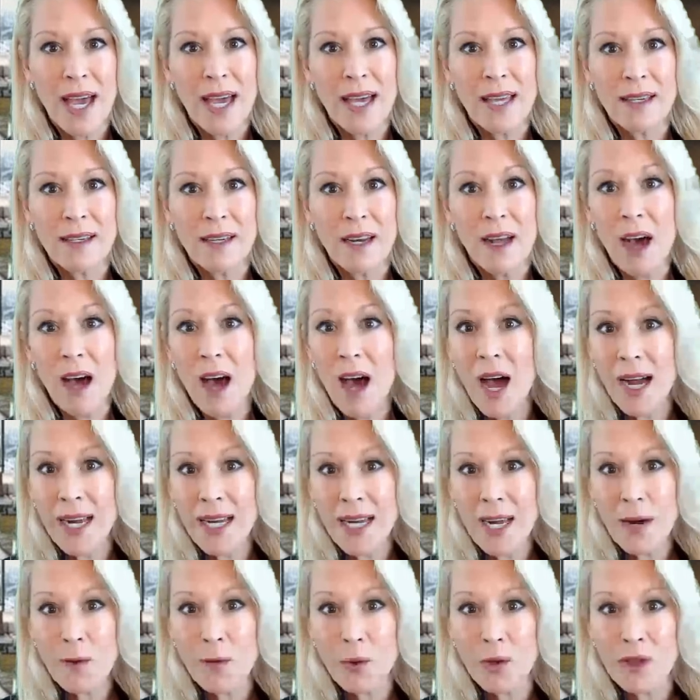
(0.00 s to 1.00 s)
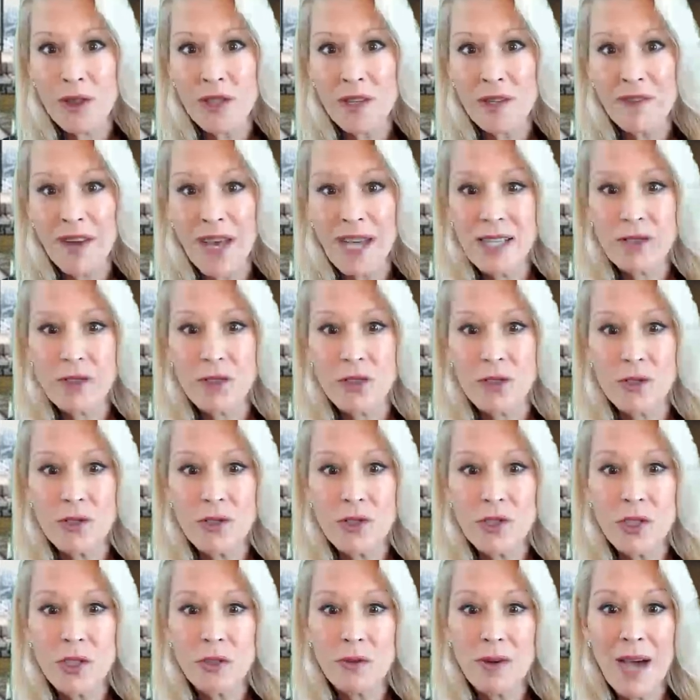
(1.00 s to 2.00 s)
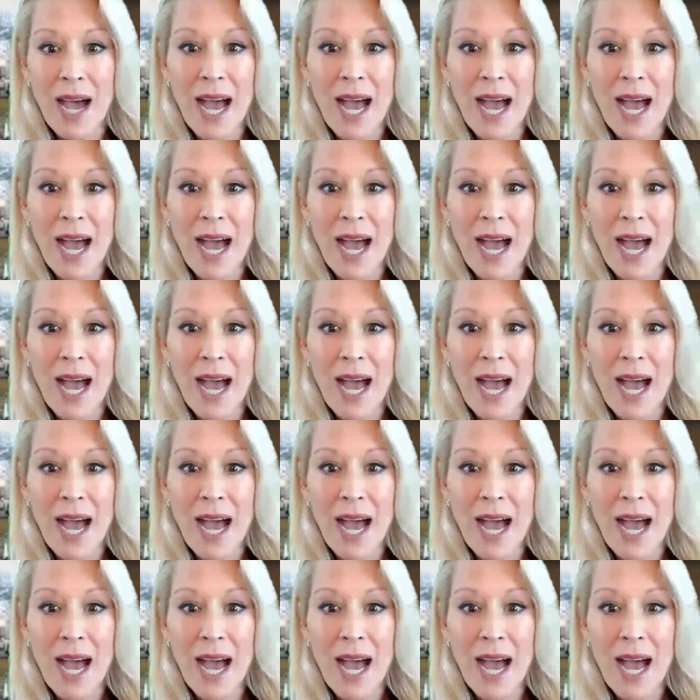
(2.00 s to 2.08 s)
and high net worth investors to